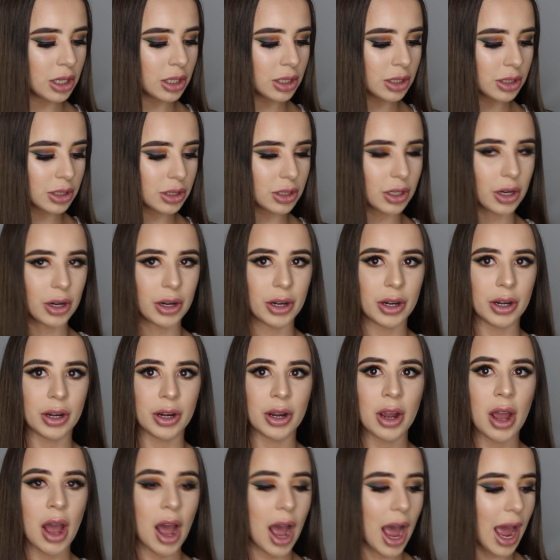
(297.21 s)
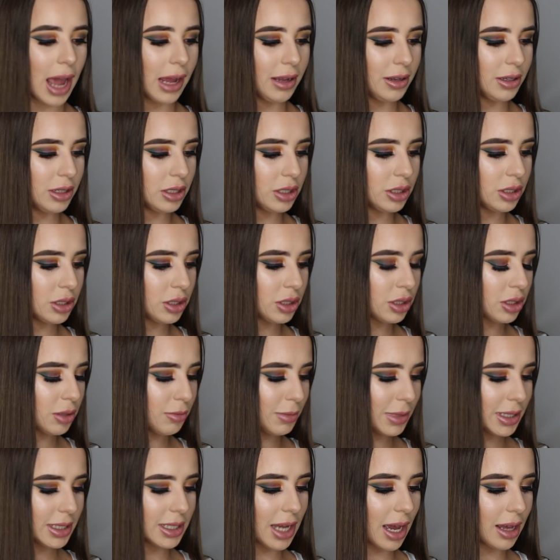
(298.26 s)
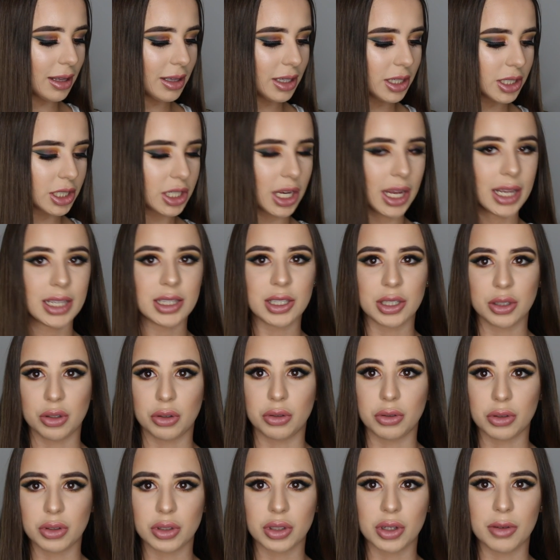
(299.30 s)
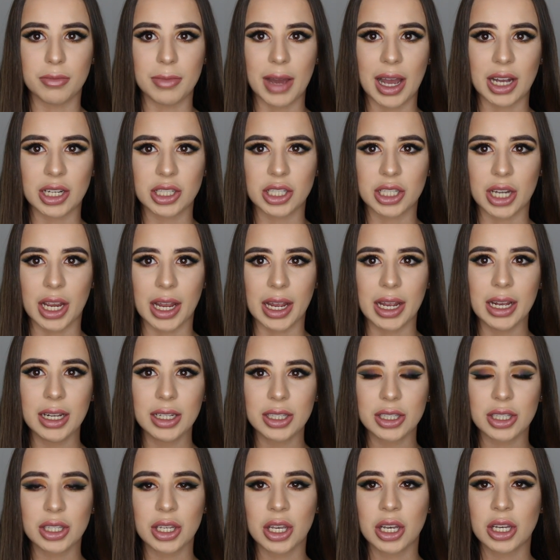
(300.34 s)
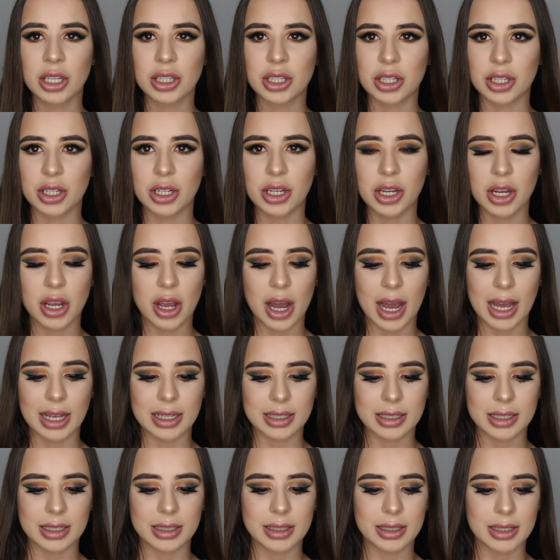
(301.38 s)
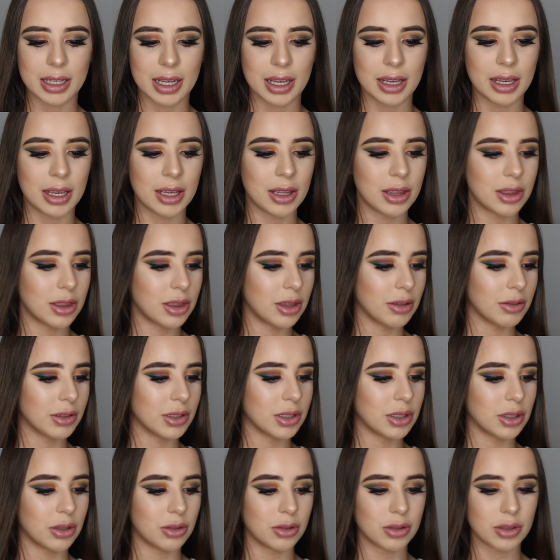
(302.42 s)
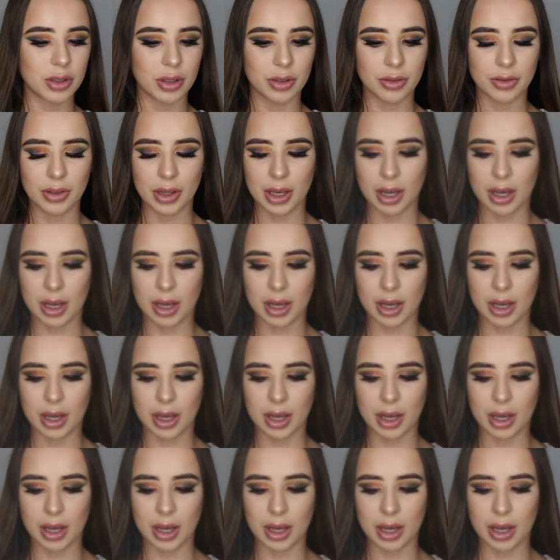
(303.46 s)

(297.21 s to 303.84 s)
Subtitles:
So I used metallic shades and also matte shades so you guys can see the result of the